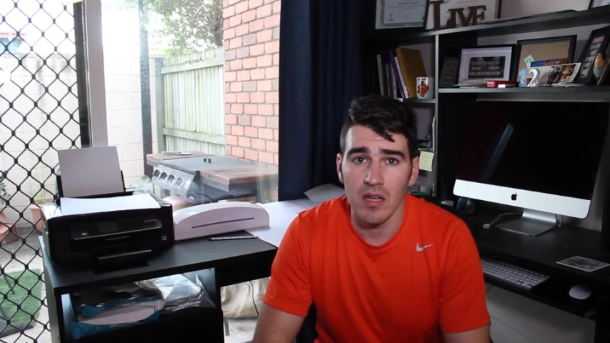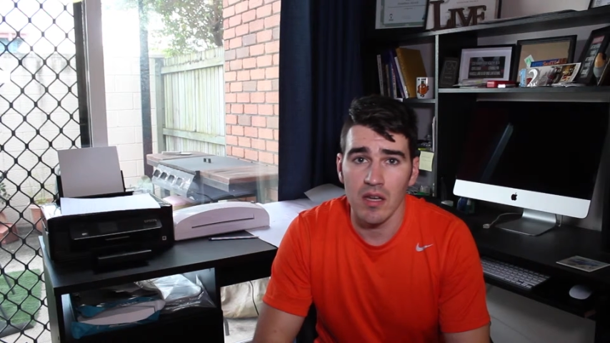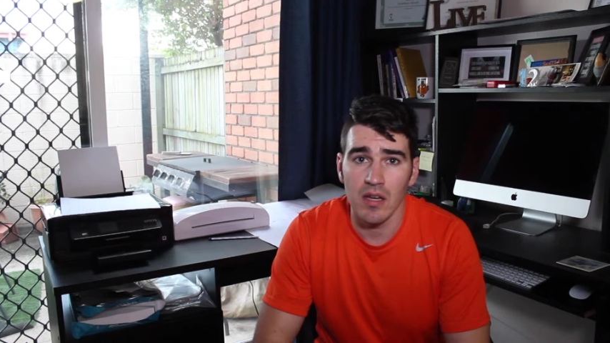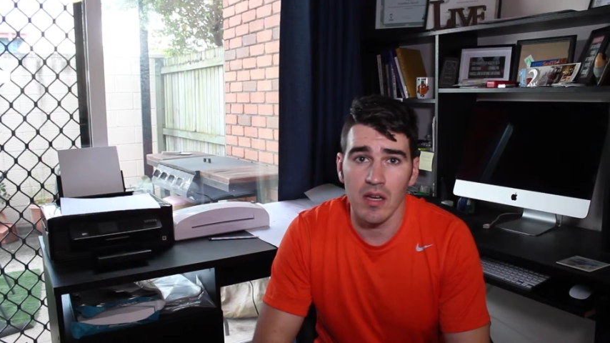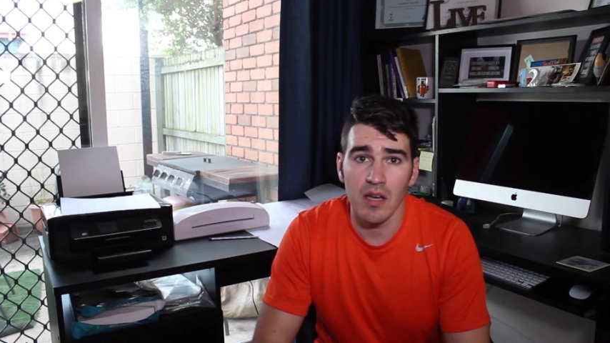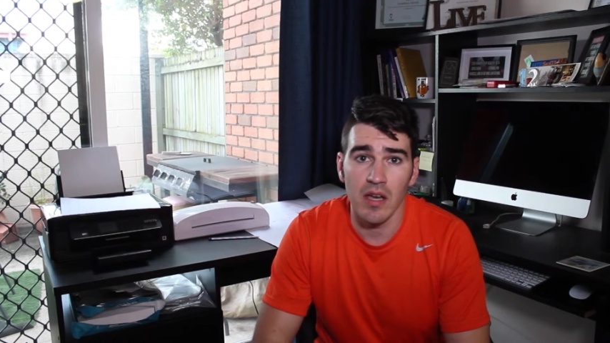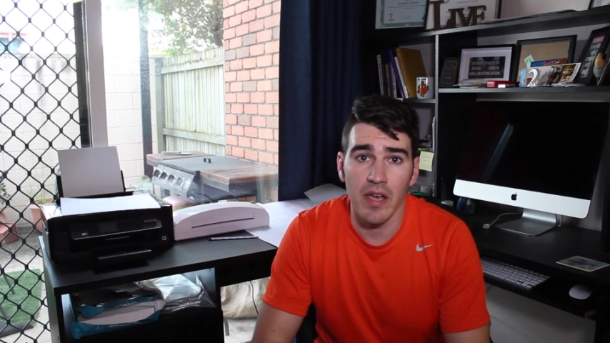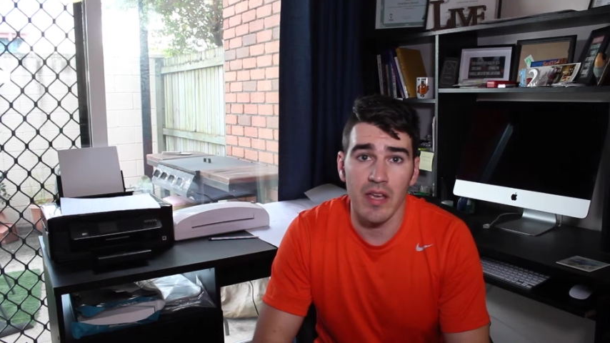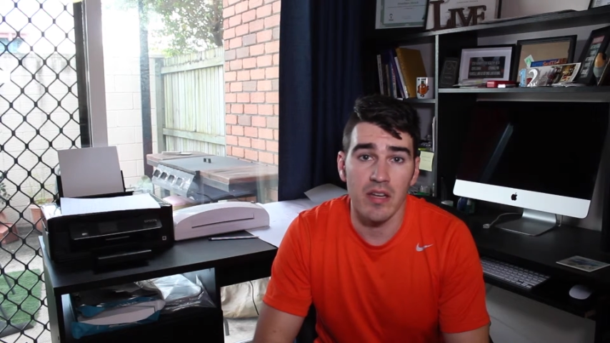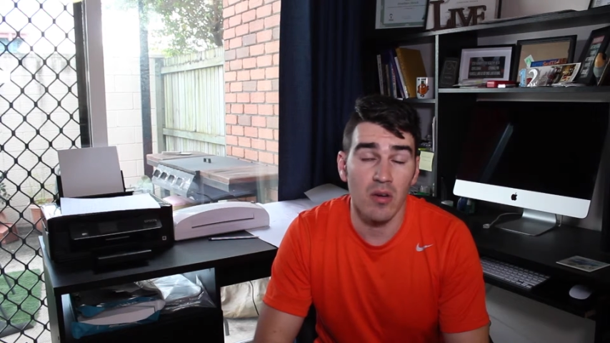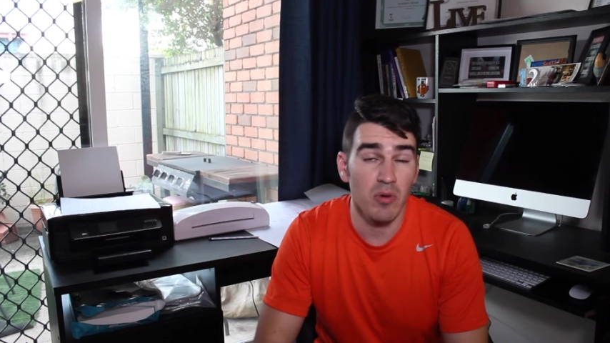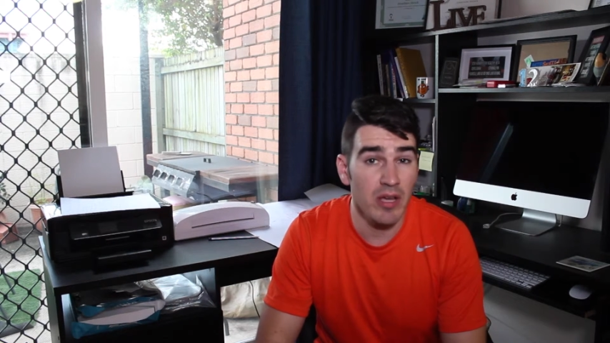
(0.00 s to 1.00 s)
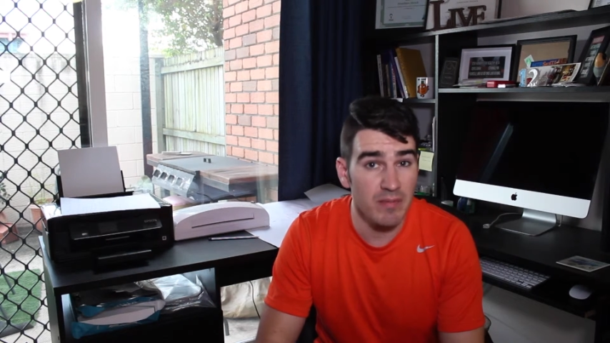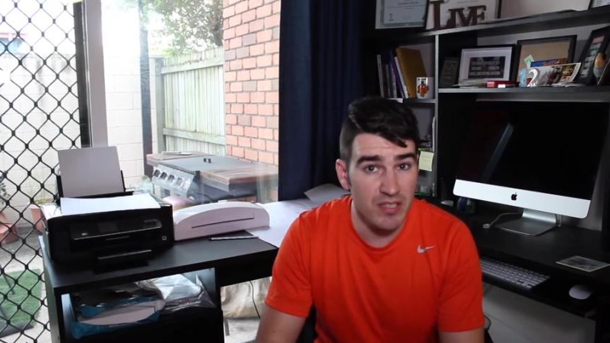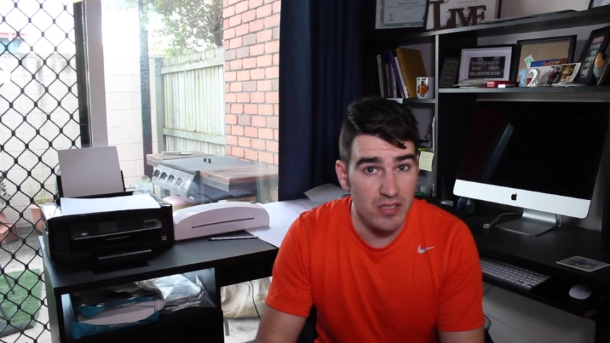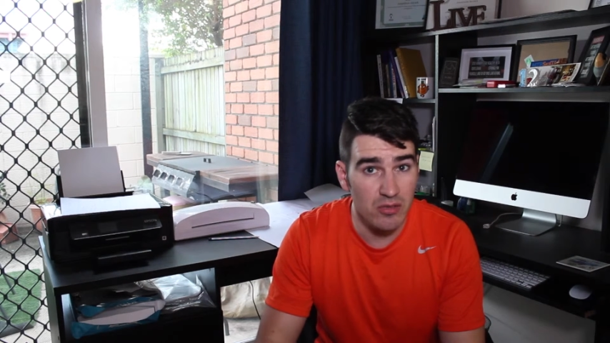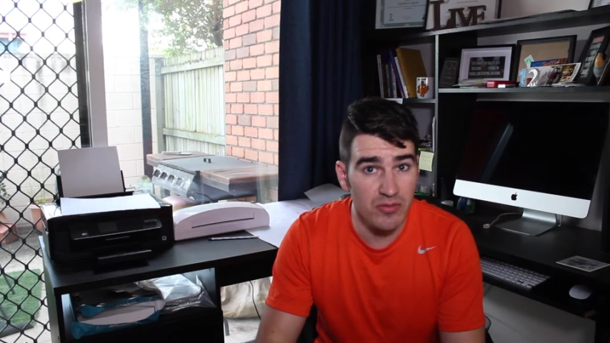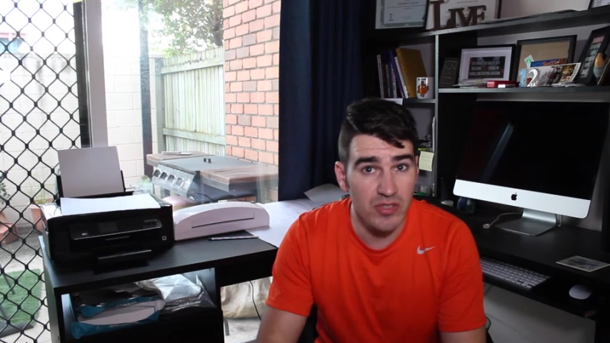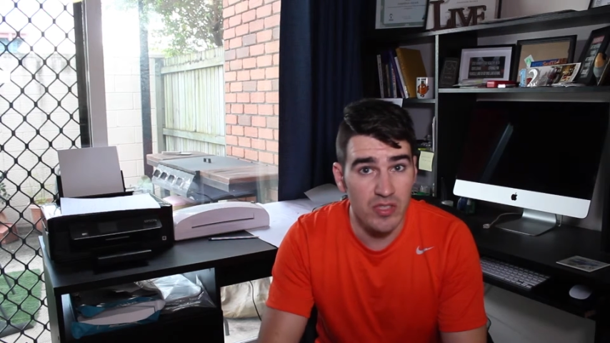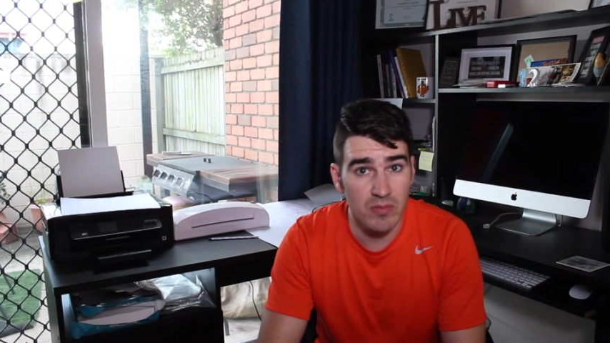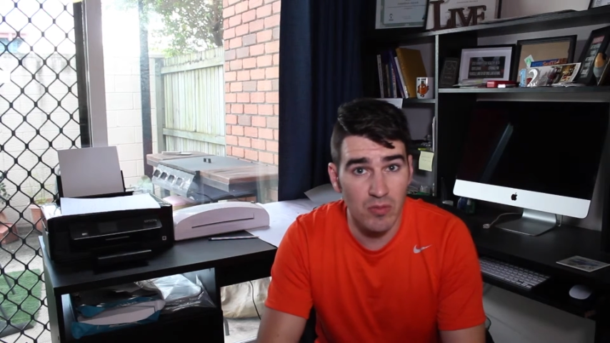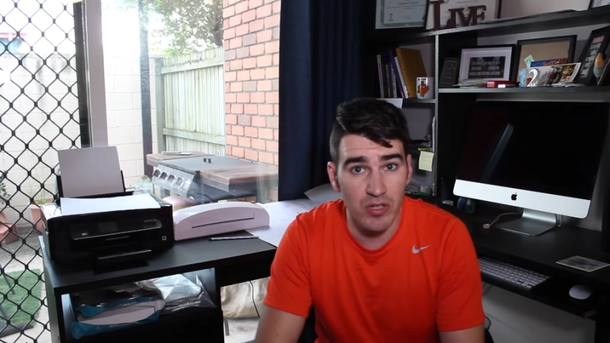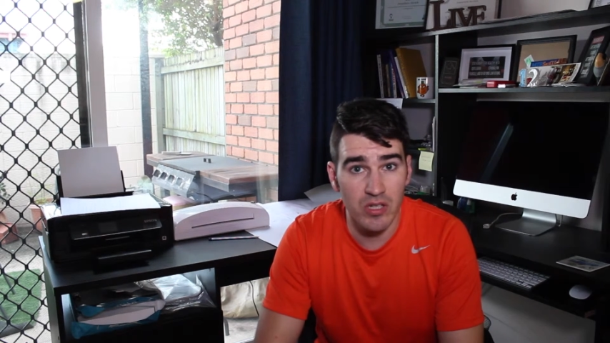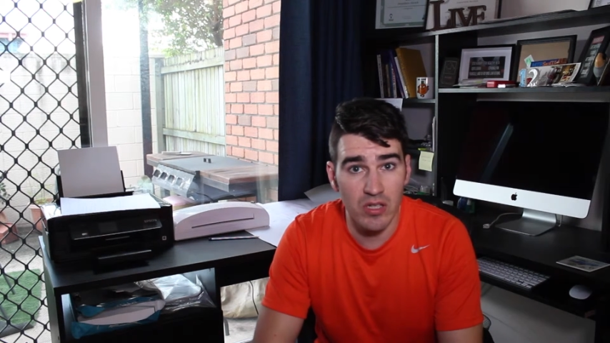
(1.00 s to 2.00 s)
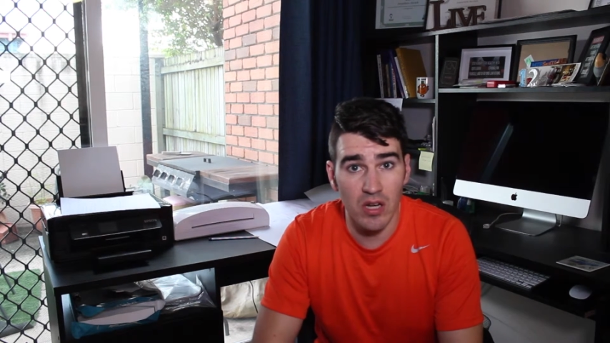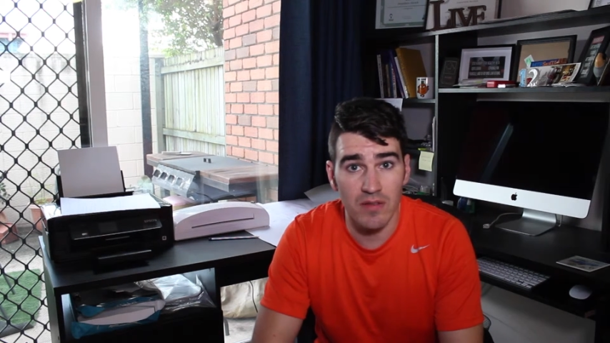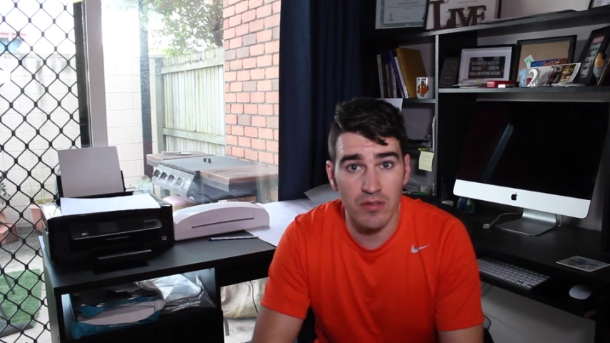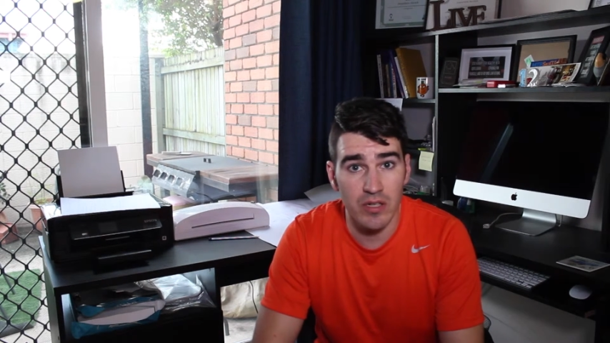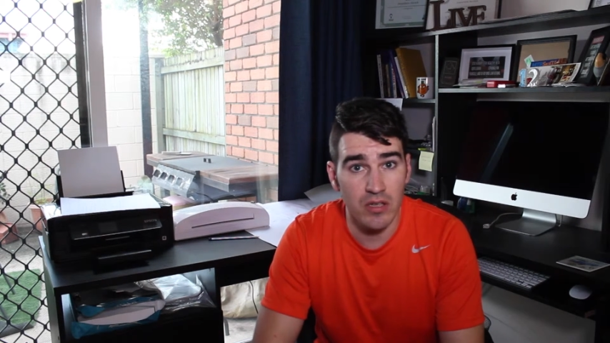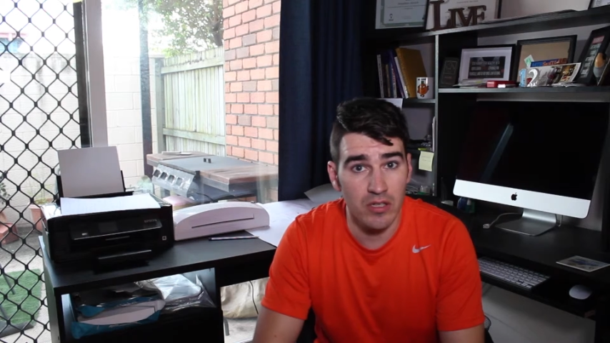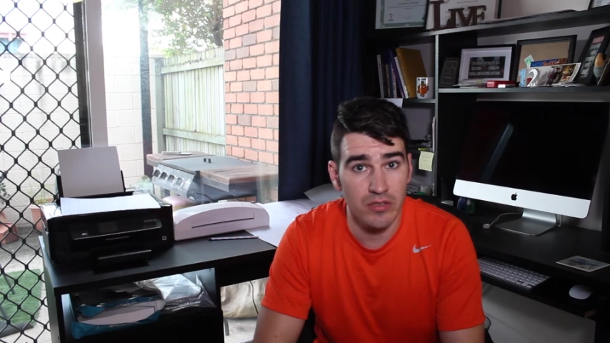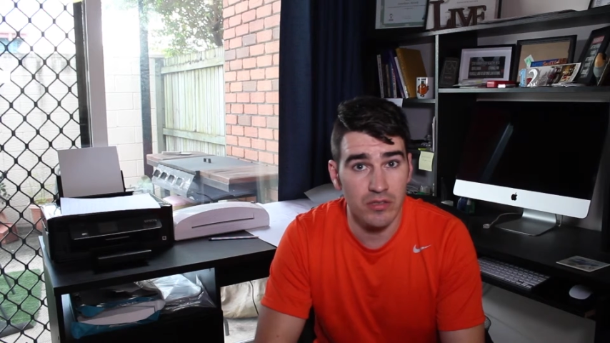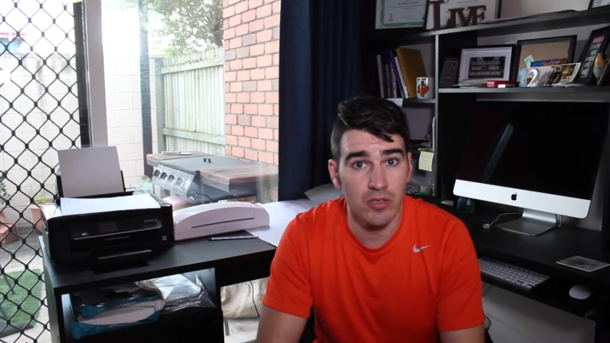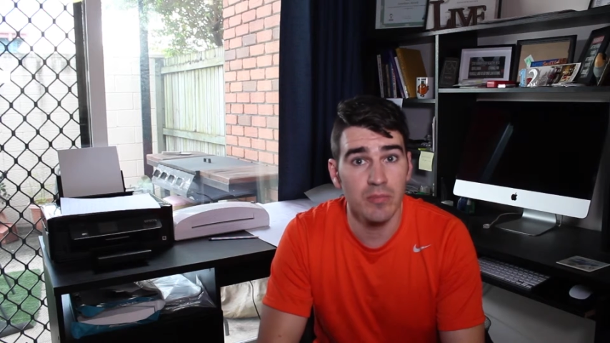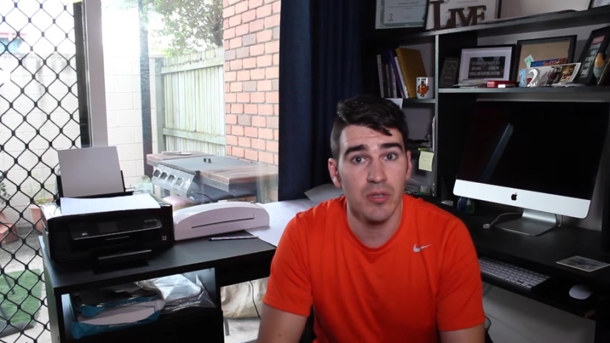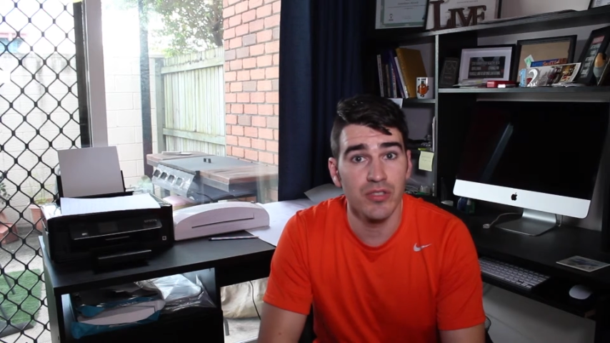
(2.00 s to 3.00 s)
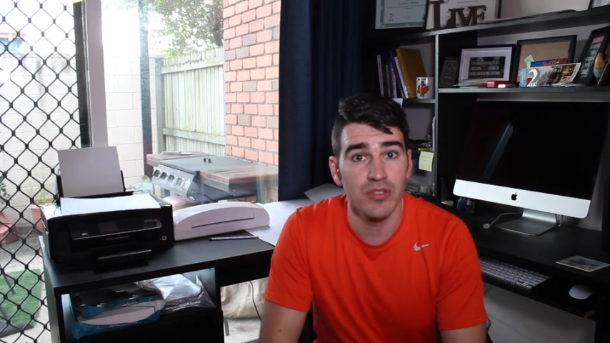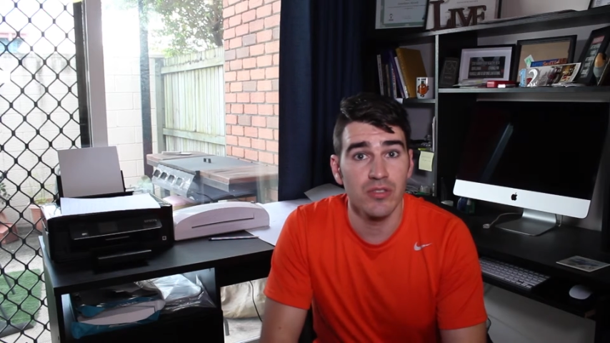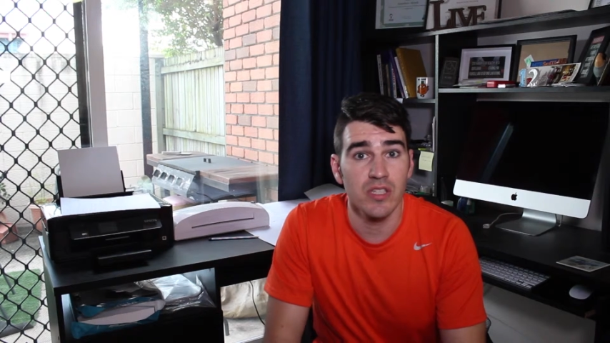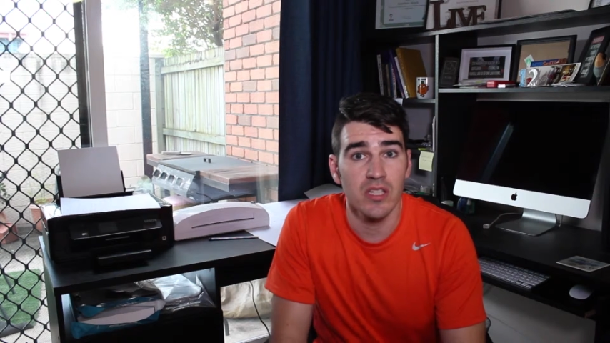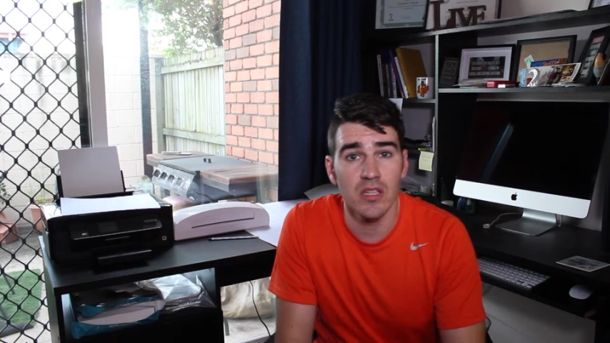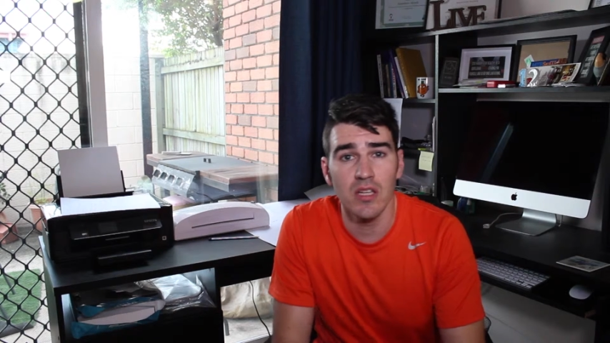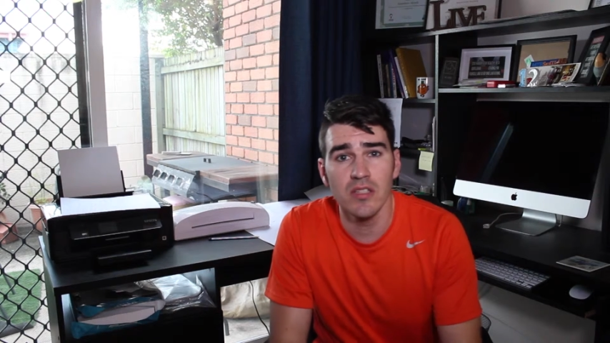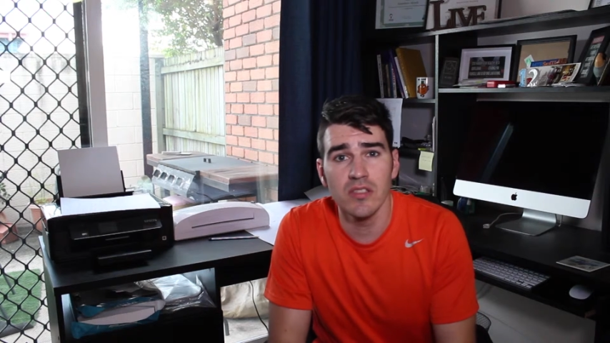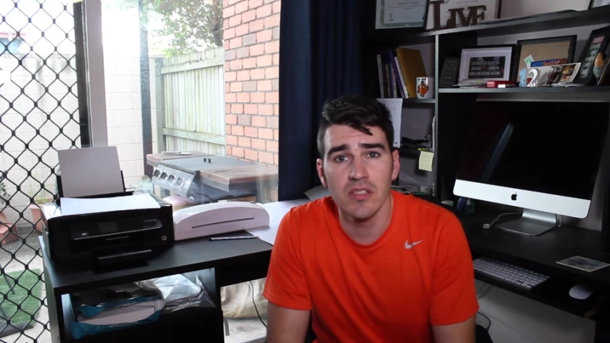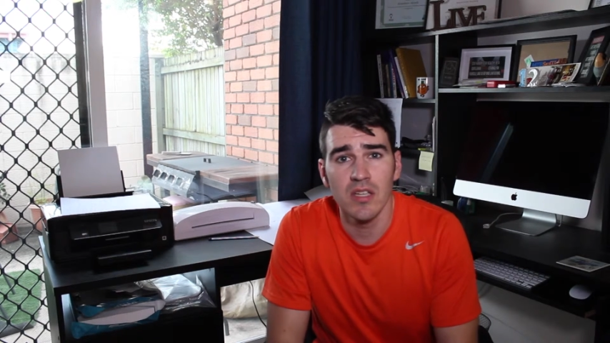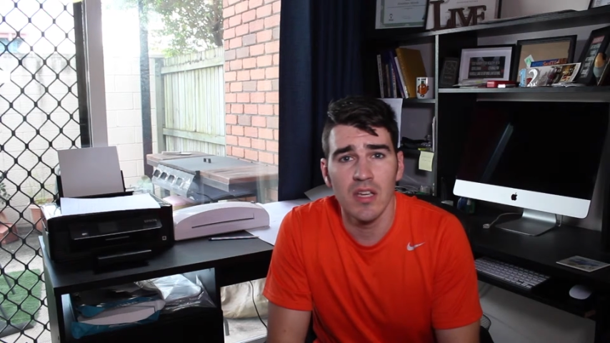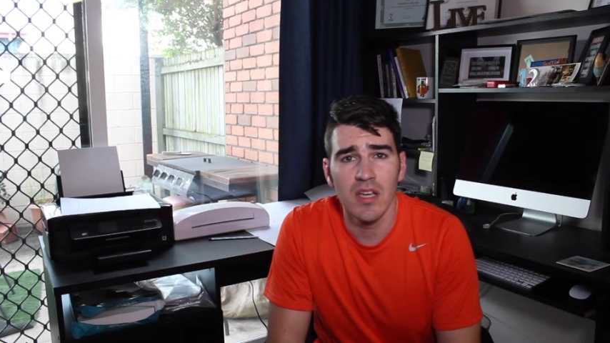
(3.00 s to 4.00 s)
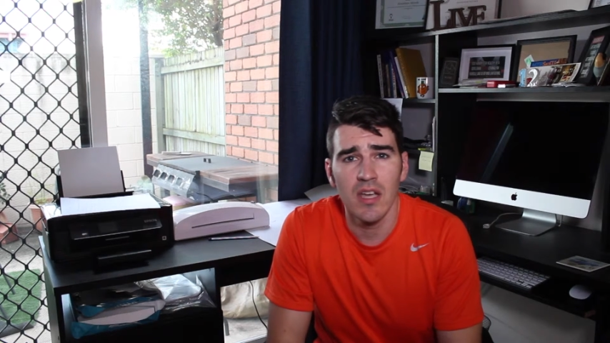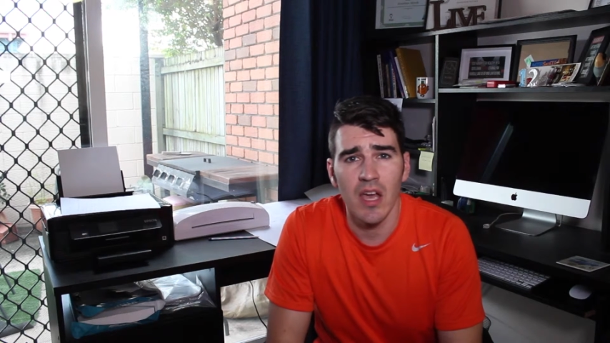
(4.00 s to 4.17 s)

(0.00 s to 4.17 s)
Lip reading: And I weighed myself in this morning. I've already lost 2.2 kilos.